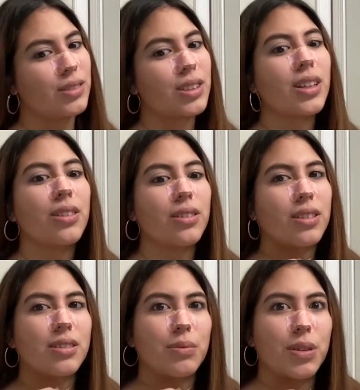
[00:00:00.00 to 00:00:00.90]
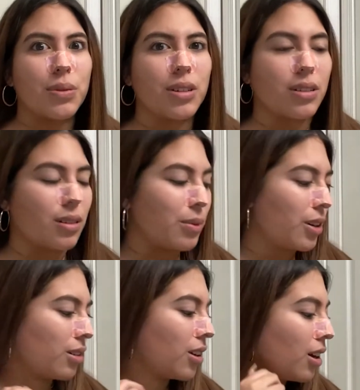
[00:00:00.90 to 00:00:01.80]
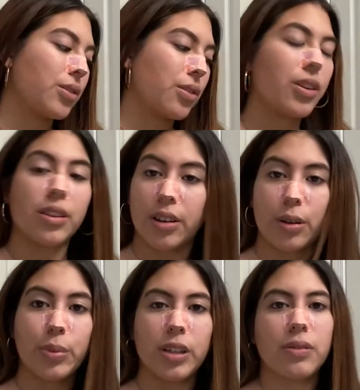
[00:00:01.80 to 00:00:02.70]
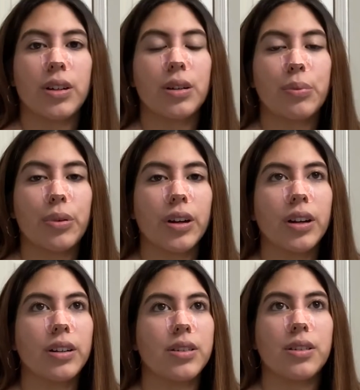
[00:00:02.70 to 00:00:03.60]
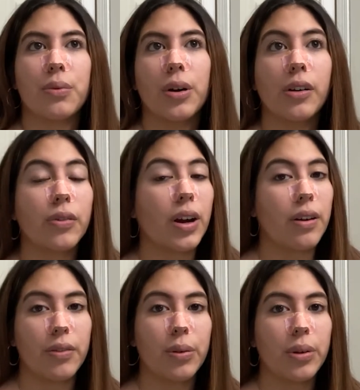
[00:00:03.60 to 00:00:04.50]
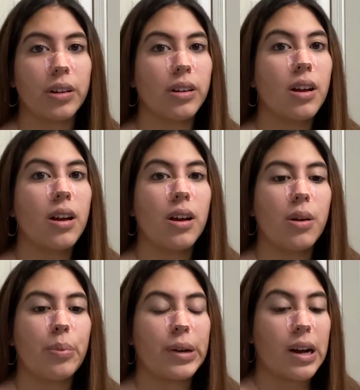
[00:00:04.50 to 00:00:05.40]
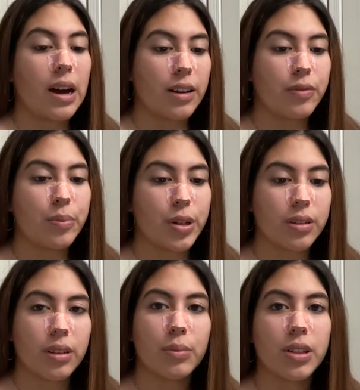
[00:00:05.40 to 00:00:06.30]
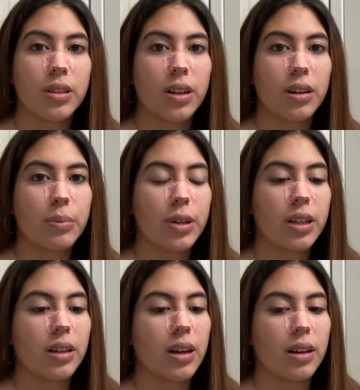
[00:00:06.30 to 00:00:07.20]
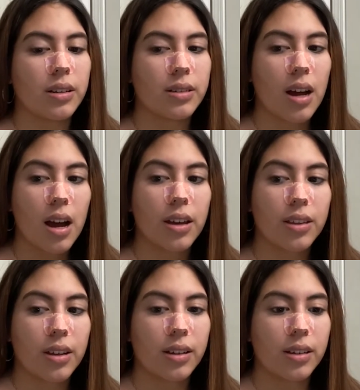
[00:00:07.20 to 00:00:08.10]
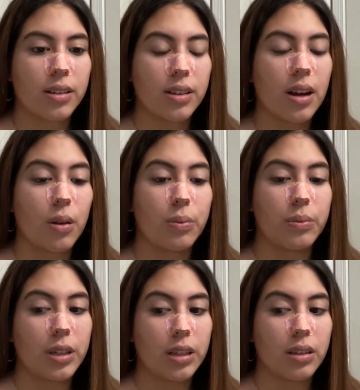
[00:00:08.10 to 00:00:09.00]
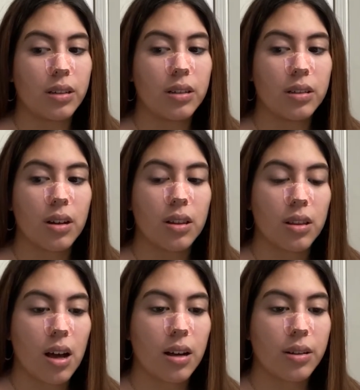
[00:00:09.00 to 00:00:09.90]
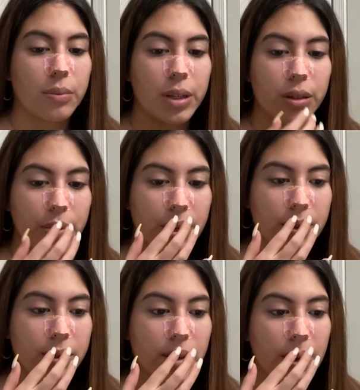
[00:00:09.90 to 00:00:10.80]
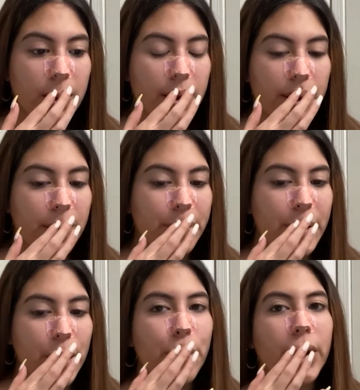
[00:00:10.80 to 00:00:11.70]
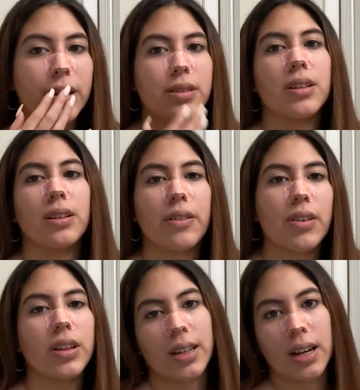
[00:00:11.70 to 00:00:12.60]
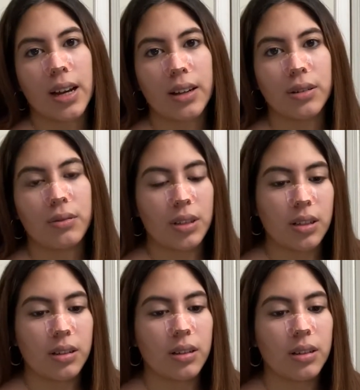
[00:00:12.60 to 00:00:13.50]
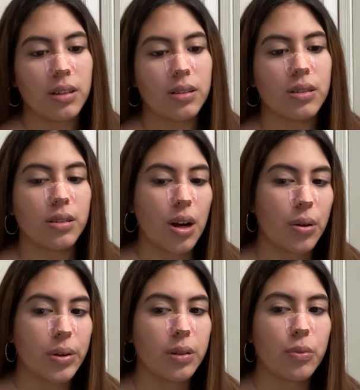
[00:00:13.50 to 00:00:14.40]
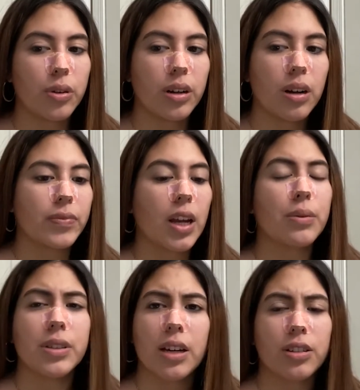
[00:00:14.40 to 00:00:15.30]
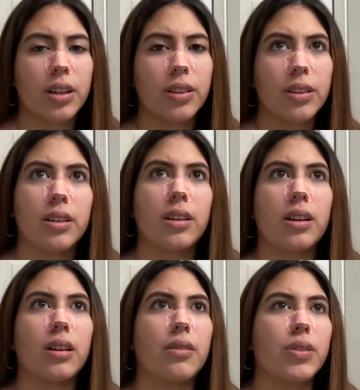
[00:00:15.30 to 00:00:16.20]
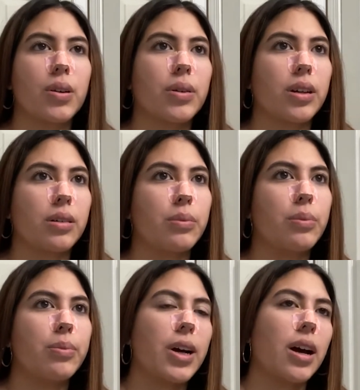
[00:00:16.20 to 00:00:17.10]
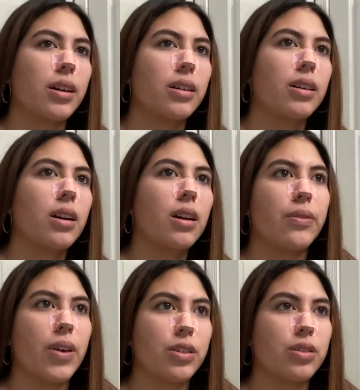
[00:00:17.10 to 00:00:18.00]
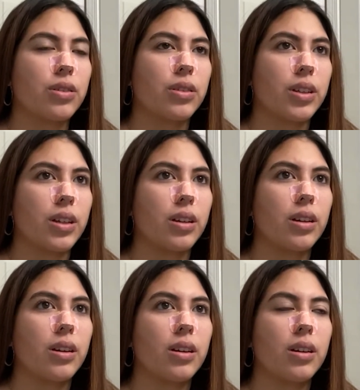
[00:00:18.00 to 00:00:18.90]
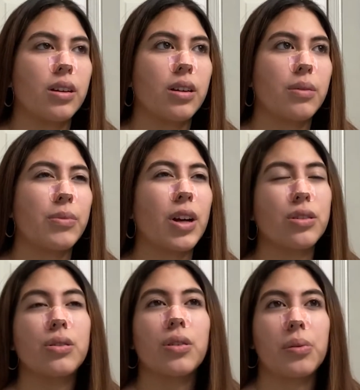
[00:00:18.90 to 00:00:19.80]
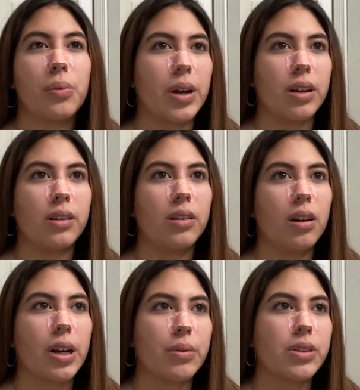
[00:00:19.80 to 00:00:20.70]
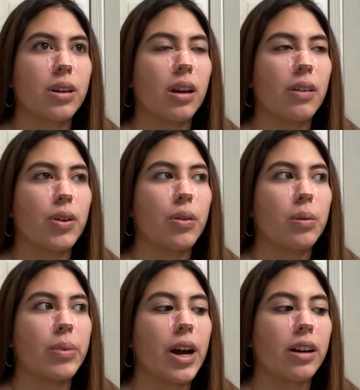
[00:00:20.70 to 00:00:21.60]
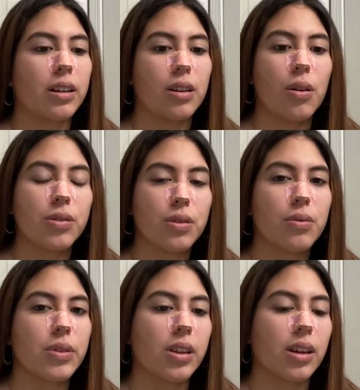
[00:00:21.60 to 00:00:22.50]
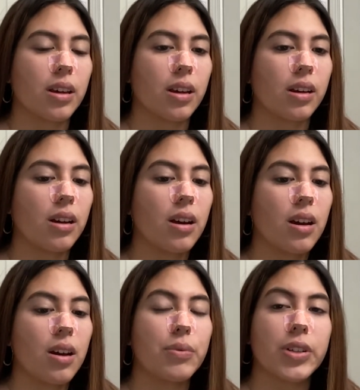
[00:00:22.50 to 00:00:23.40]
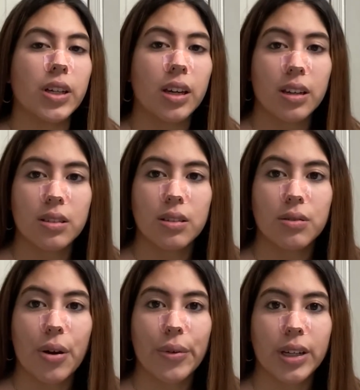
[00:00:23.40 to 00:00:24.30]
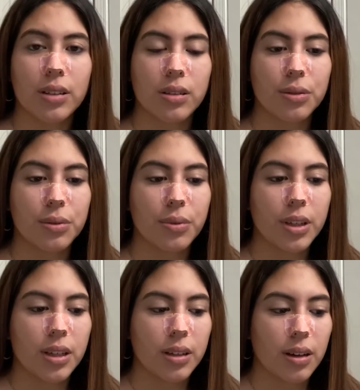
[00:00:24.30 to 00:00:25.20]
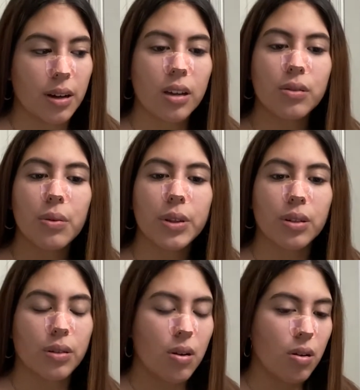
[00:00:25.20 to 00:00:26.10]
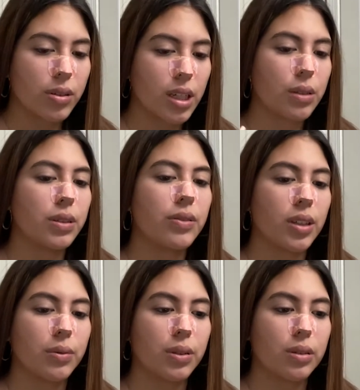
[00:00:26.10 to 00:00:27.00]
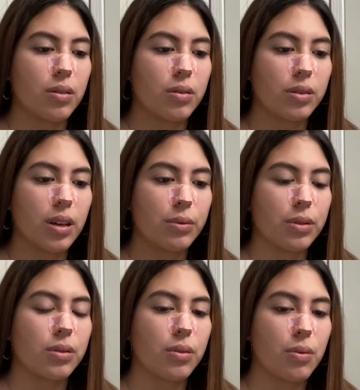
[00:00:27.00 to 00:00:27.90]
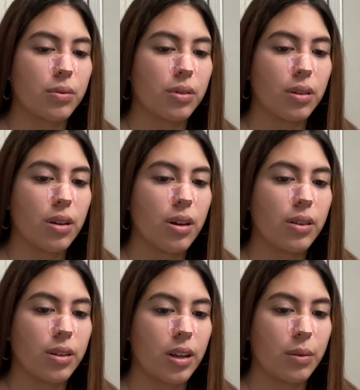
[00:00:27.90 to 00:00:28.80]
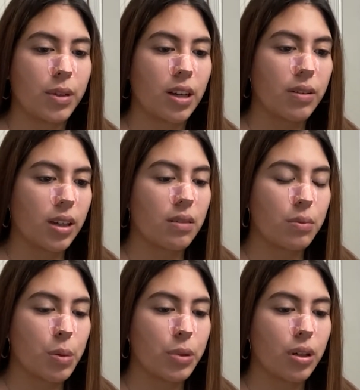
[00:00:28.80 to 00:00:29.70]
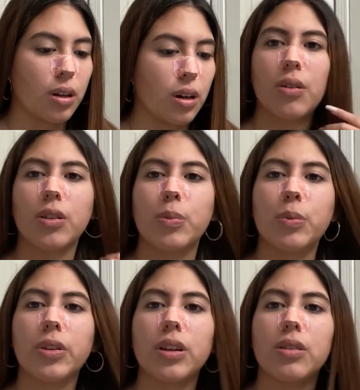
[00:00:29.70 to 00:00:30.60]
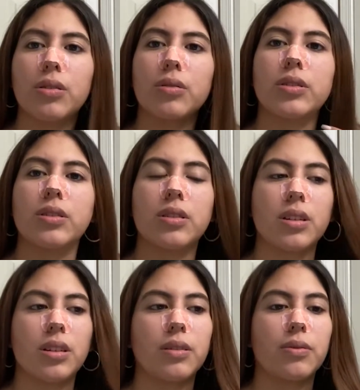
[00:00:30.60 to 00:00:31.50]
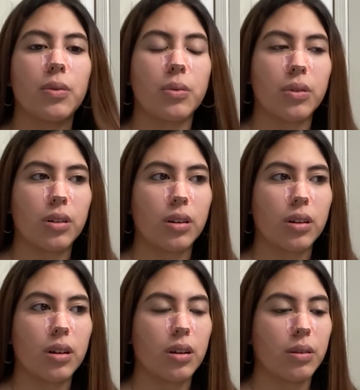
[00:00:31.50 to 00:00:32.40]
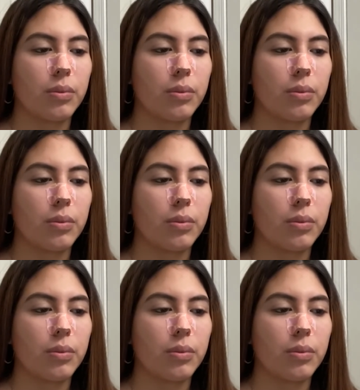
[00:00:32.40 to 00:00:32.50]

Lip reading: there's other things to be worrying about. I also think therapy is very important. It doesn't work for everyone, but I've personally been to therapy and I think it did help me a lot in many ways. I went until I felt like I had no need to go anymore. I was actually thinking of going back eventually, not sure when, but I was thinking of going back, and I also was looking into going into the, I don't know what they're called, I always forget what they're called, I was told the name and now I can't remember, or the people that you go to see for